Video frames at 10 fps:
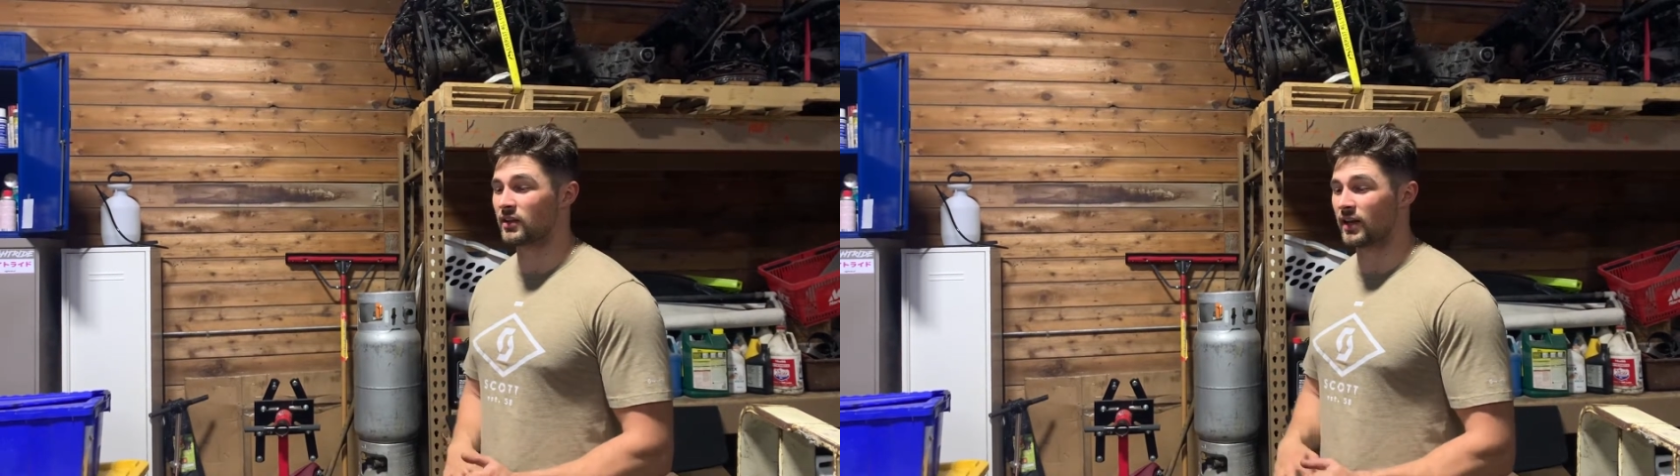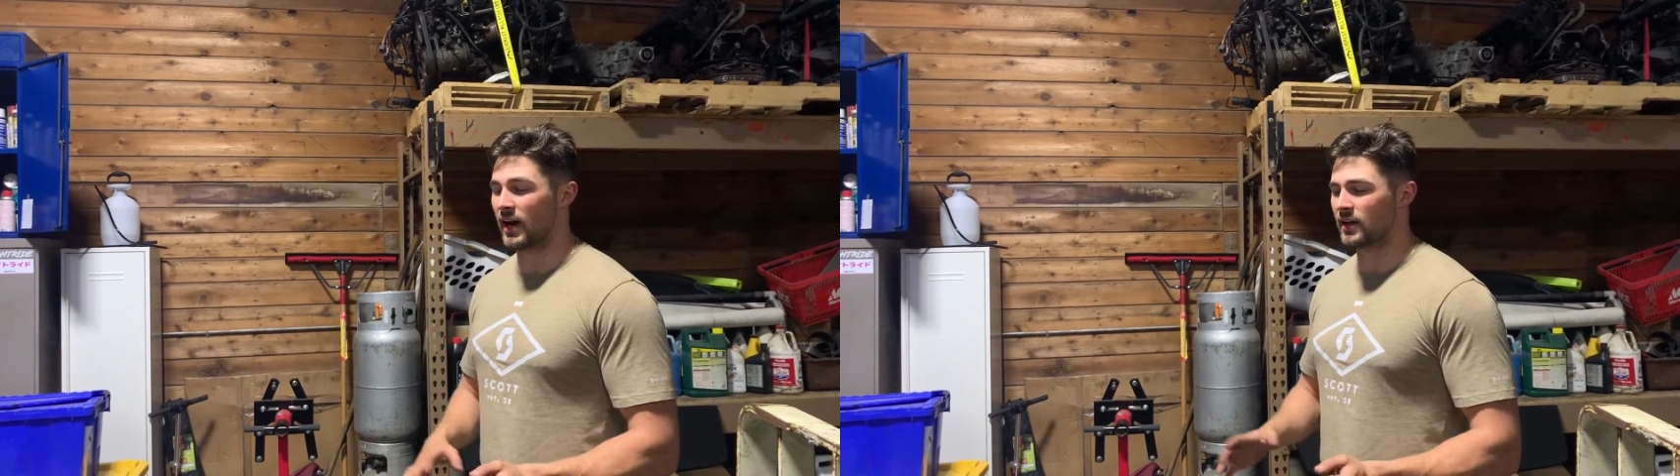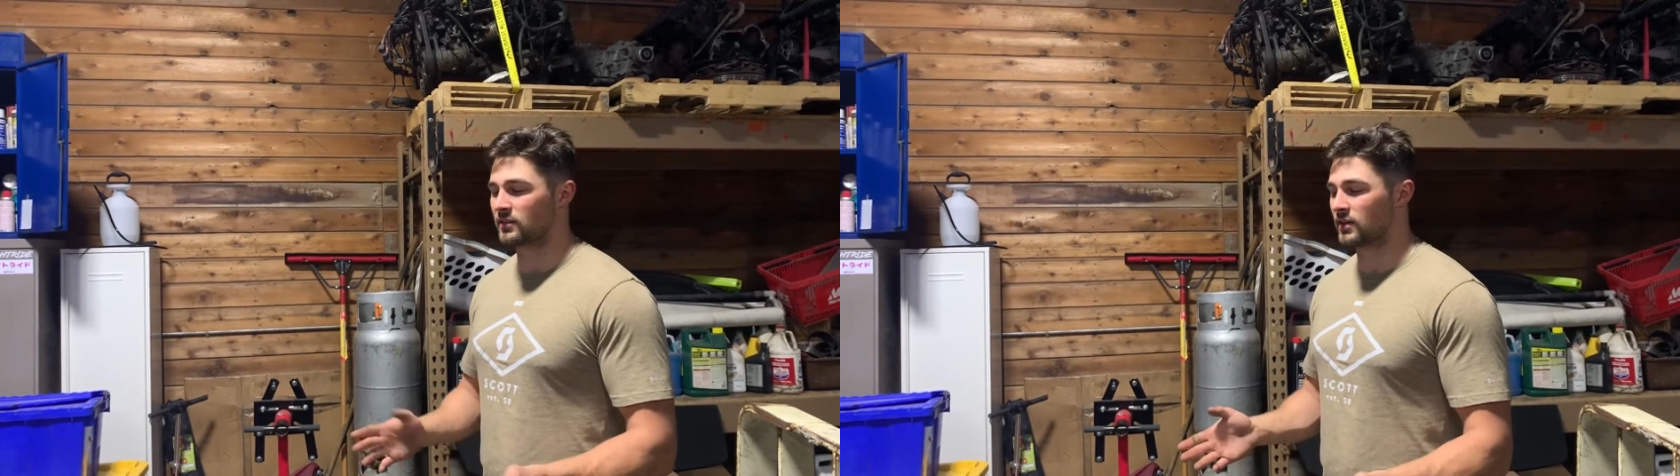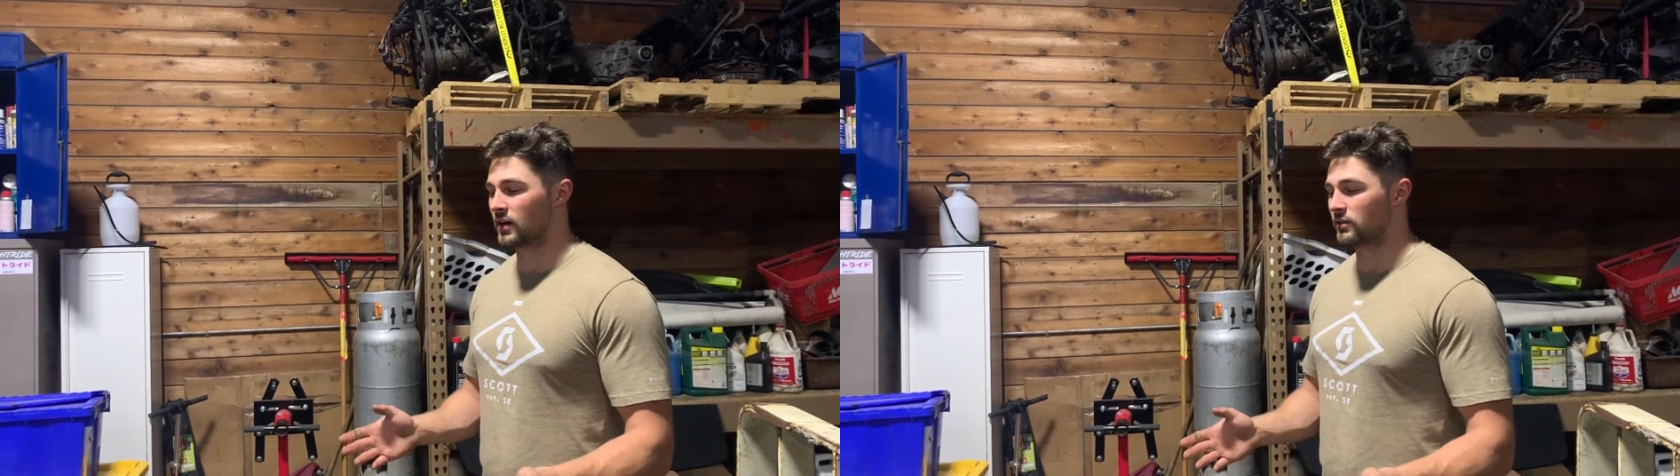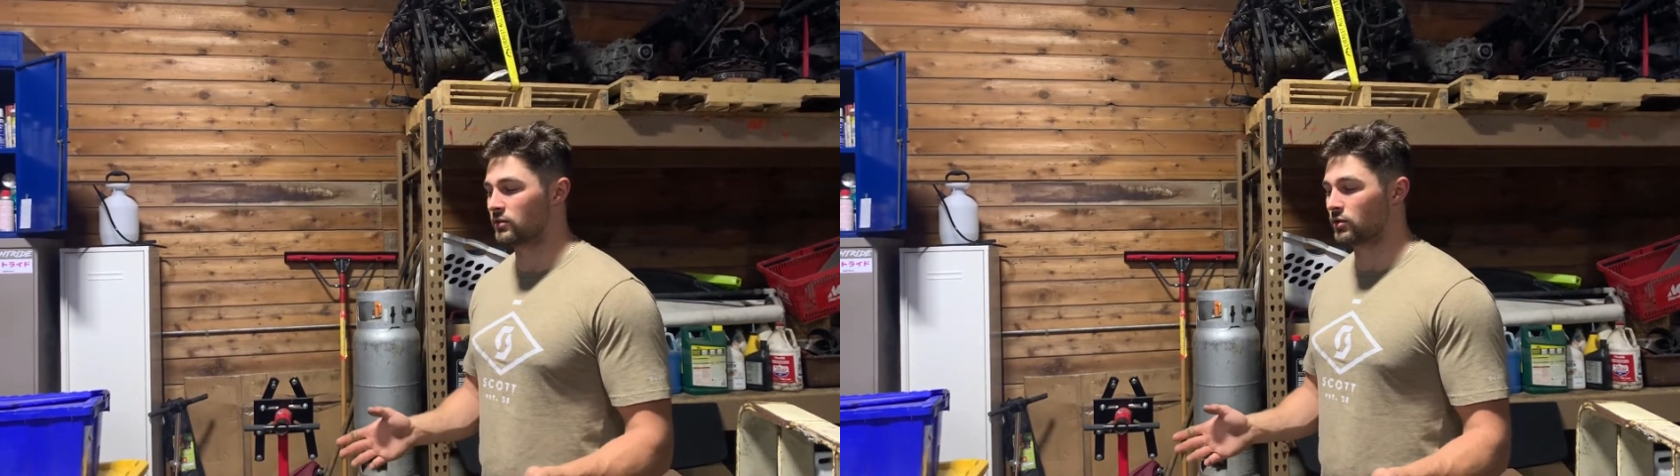the guy
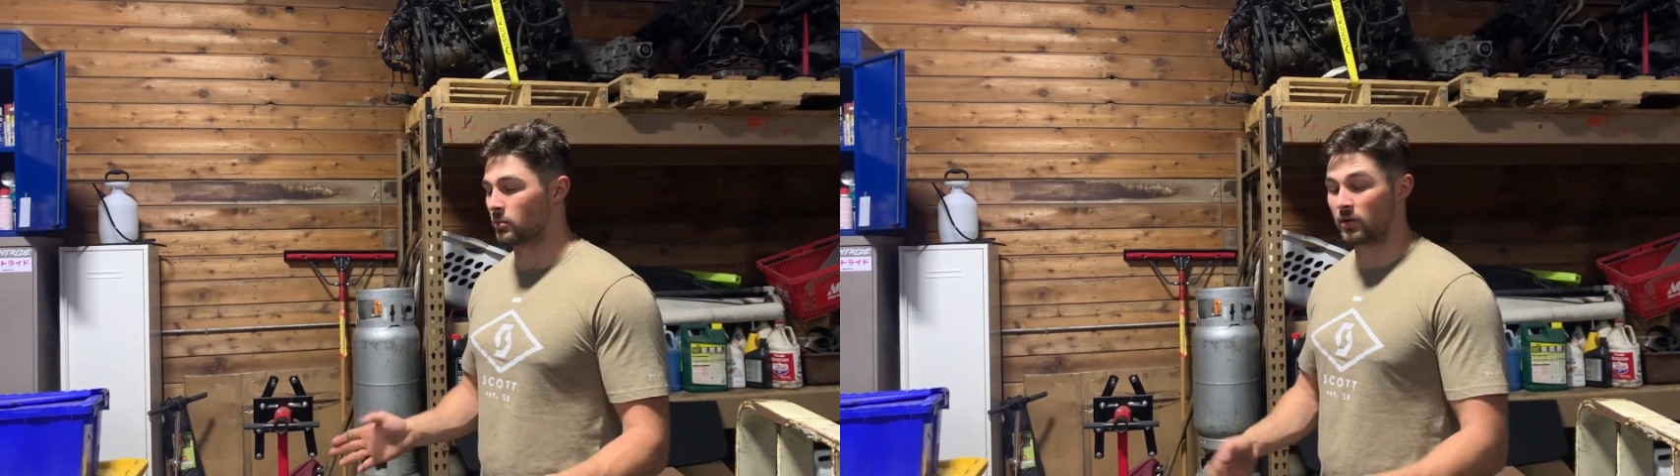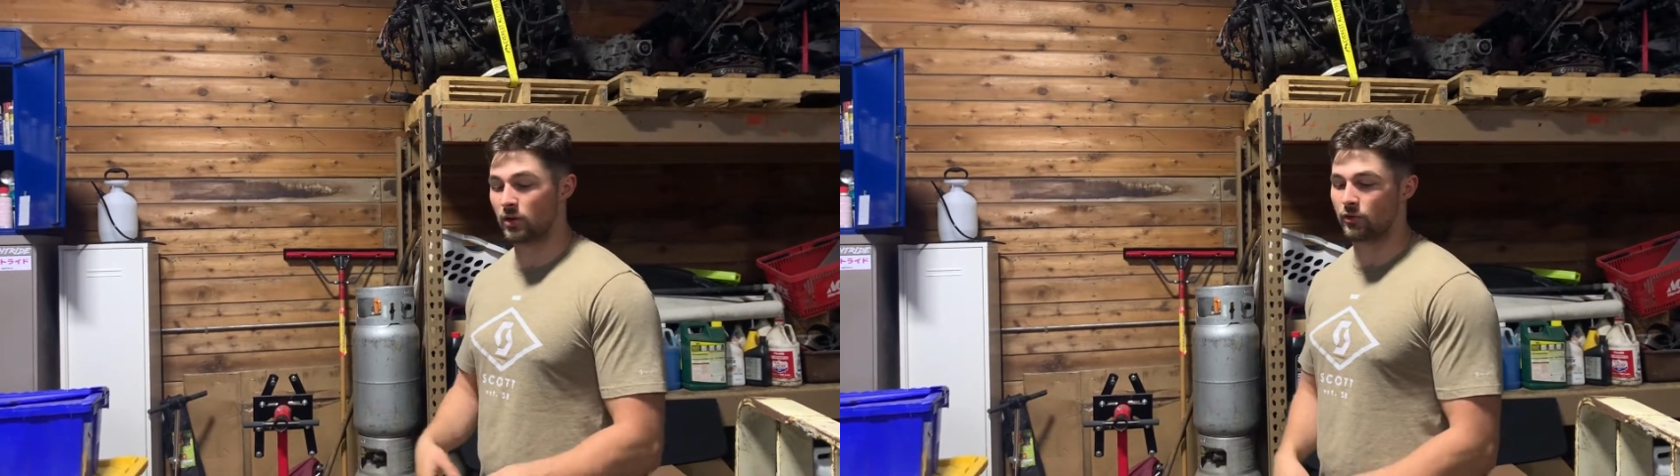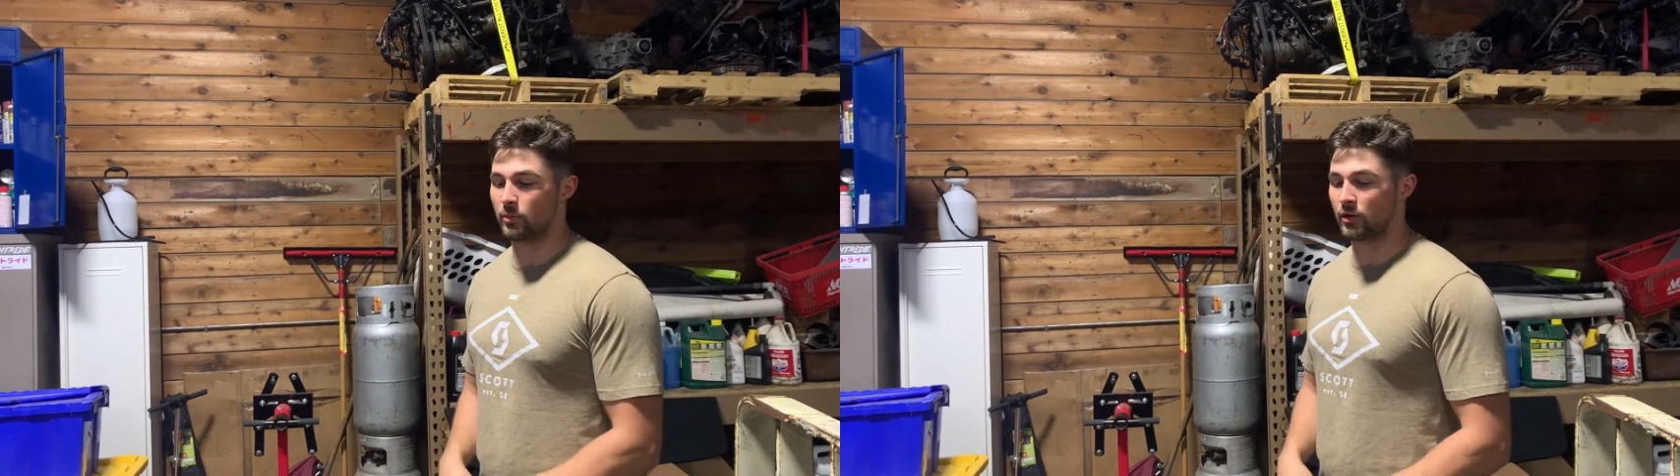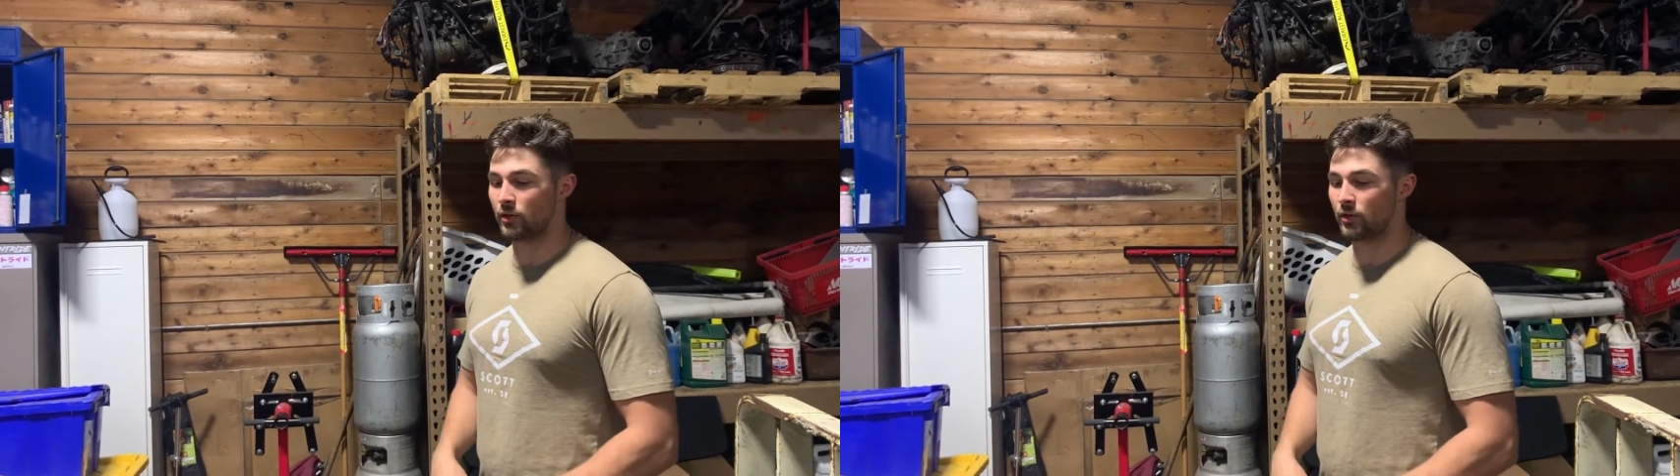decided to completely rebuild